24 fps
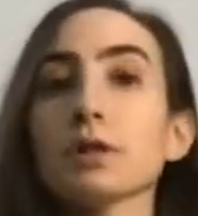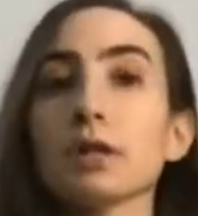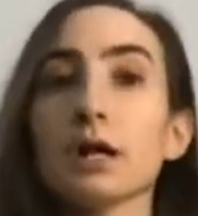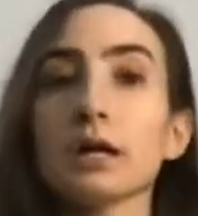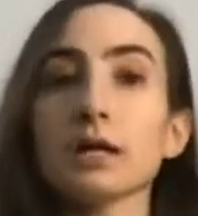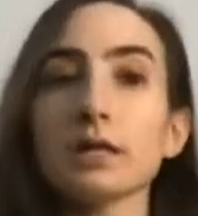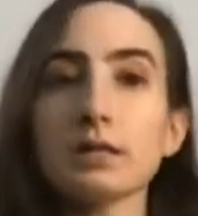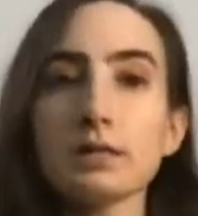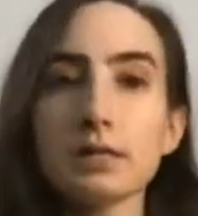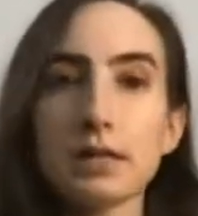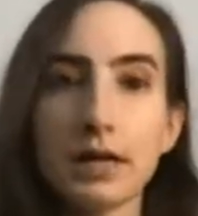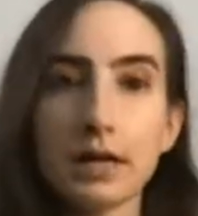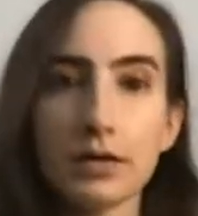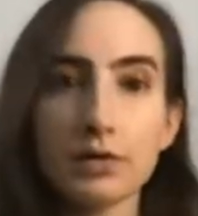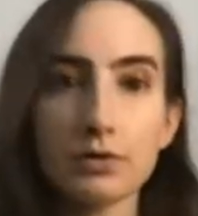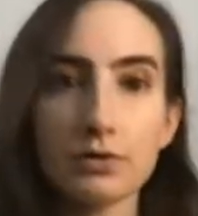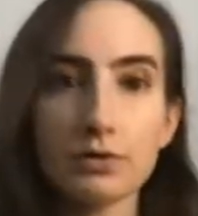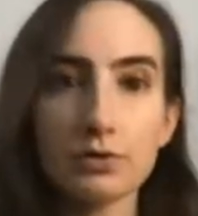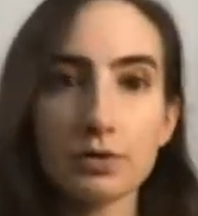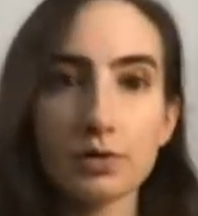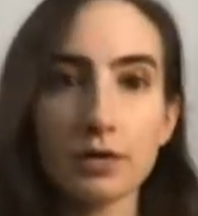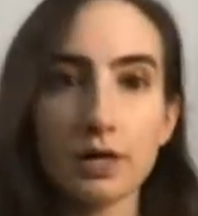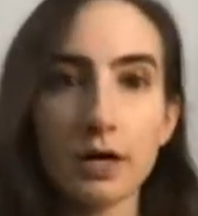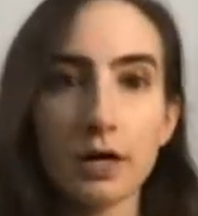Pilates
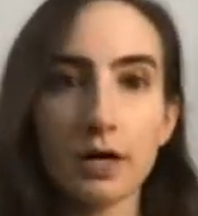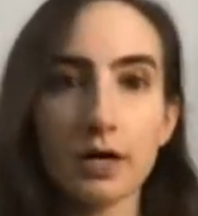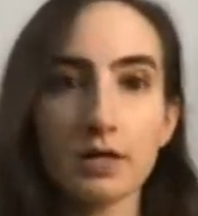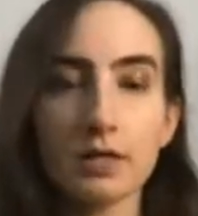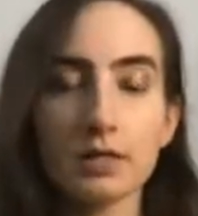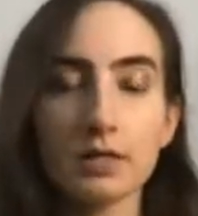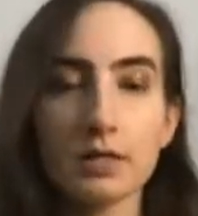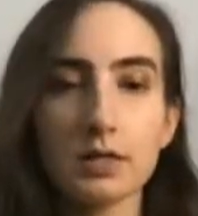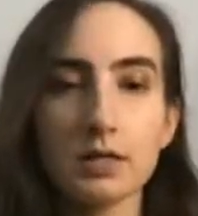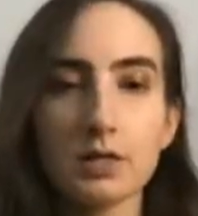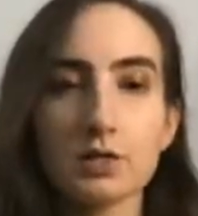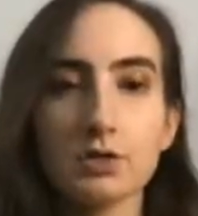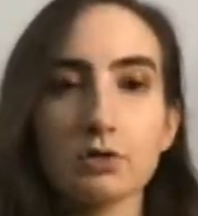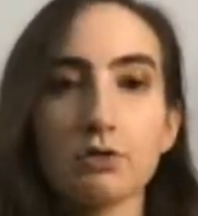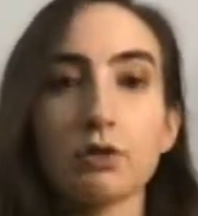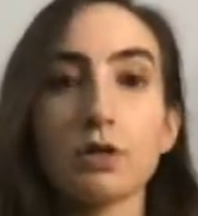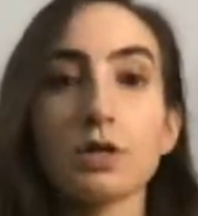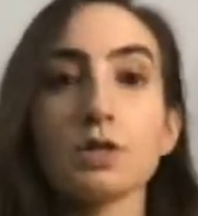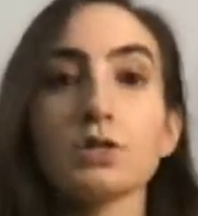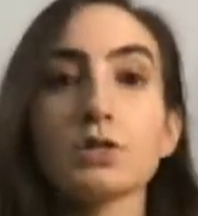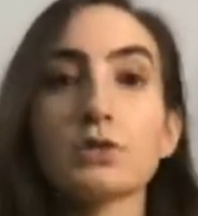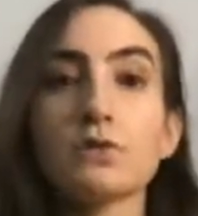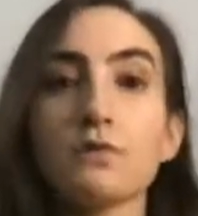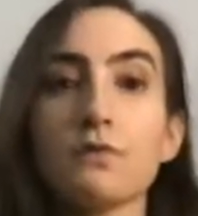exercise
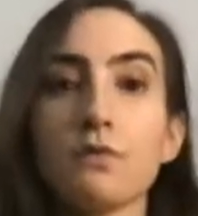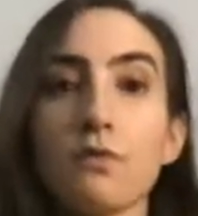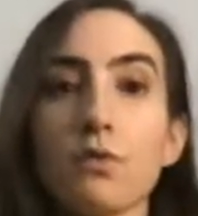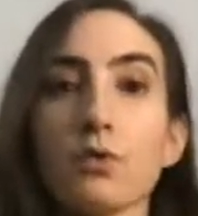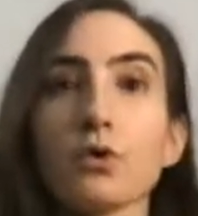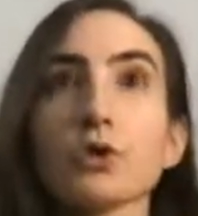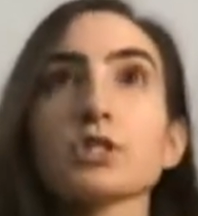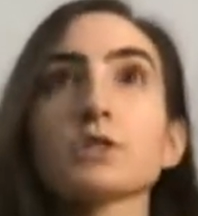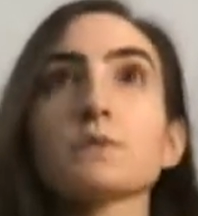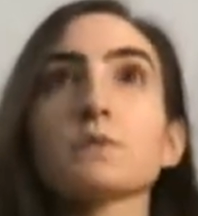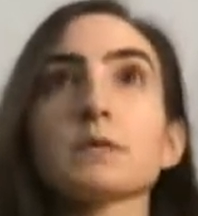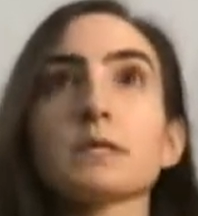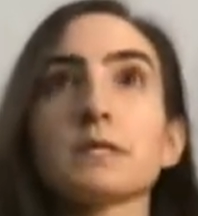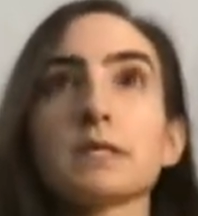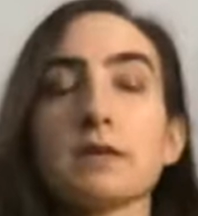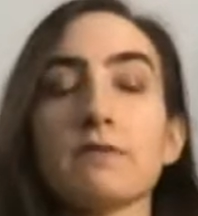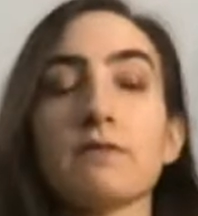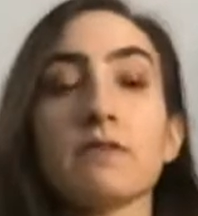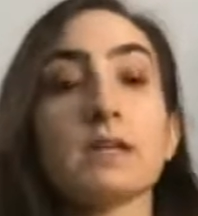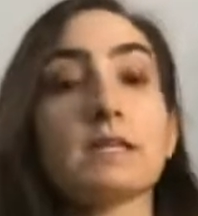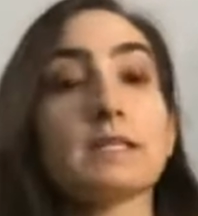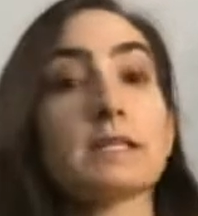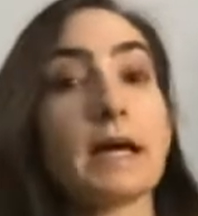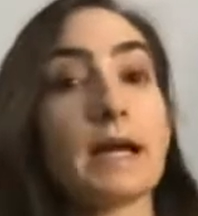integration for
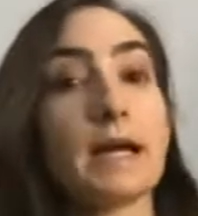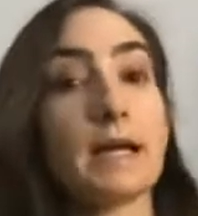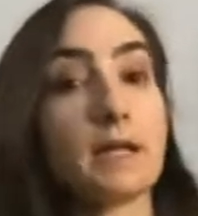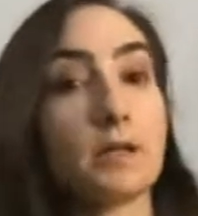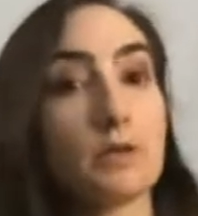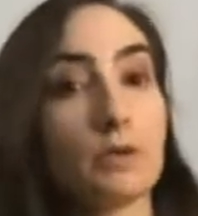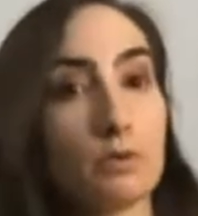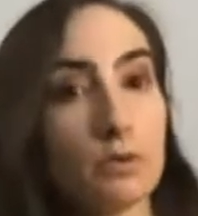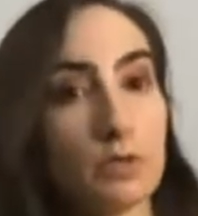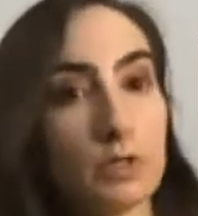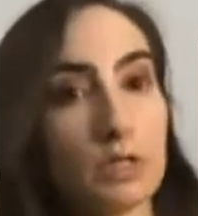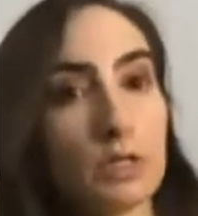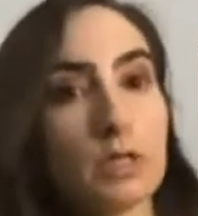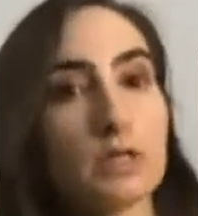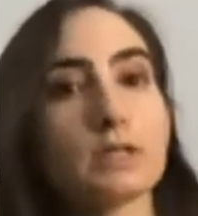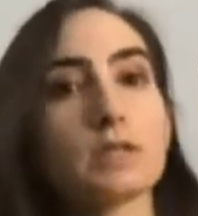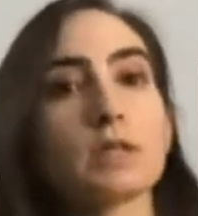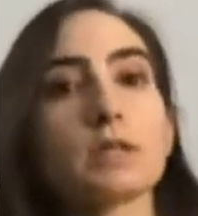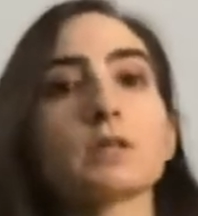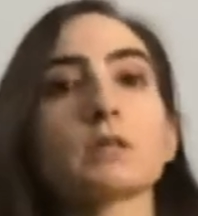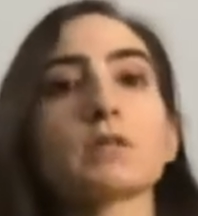specific diagnoses.